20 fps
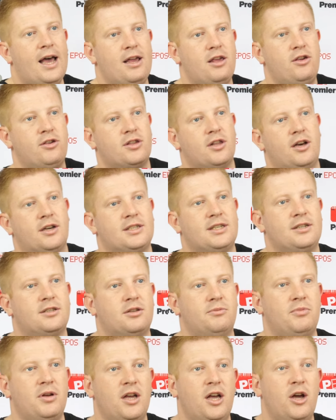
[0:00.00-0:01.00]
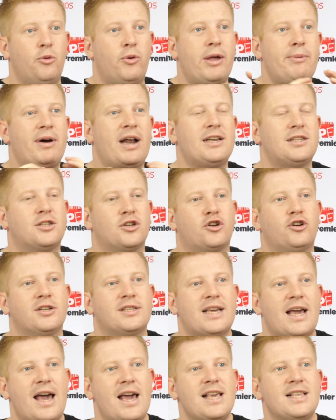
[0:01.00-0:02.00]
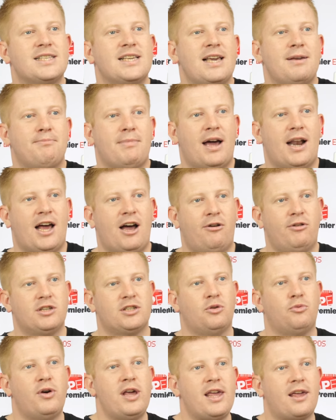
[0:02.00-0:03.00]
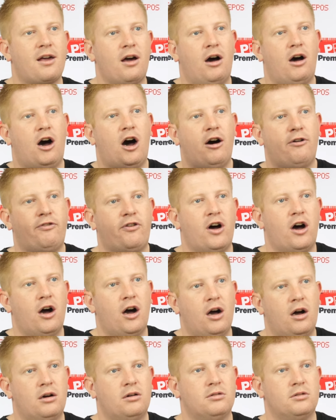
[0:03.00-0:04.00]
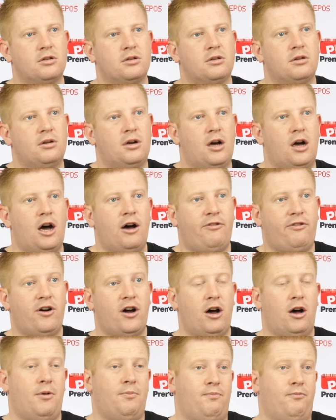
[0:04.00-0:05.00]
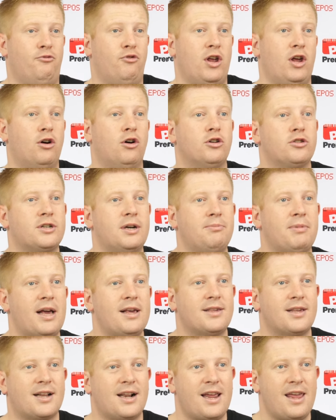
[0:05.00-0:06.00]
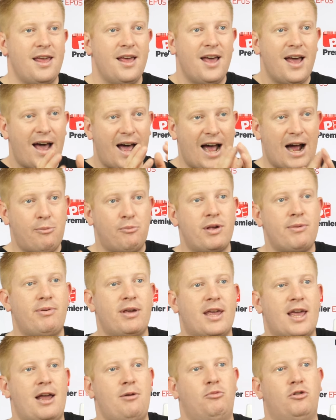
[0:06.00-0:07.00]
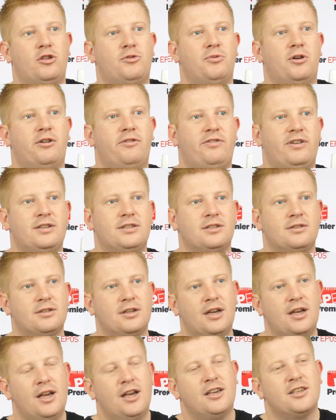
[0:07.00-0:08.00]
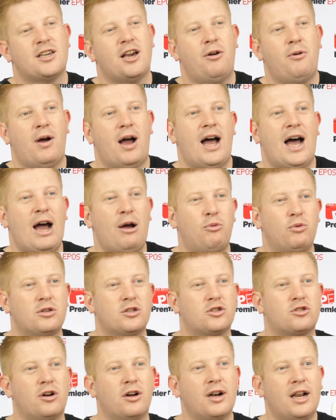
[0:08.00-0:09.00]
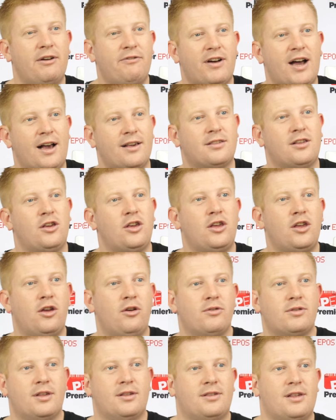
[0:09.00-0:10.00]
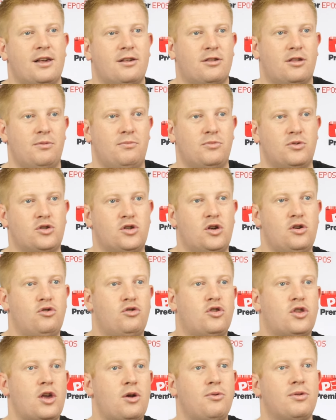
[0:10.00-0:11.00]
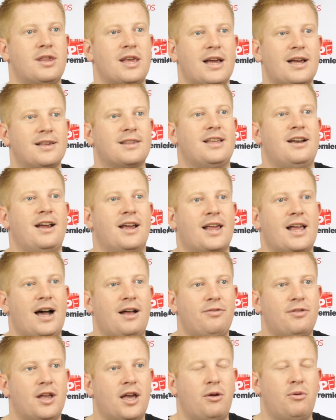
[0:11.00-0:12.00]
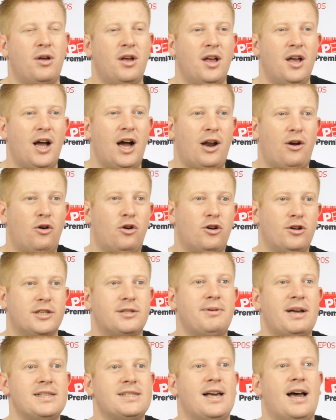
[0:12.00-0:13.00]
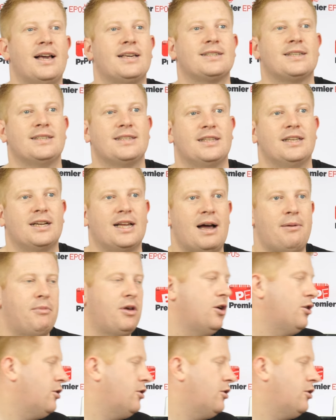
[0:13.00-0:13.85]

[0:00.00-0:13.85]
using our system. We managed to cut 18 man hours a week off our reordering basically, and we became much more efficient. So I would strongly advise that you use the system to do things that it can do and automate tasks that can be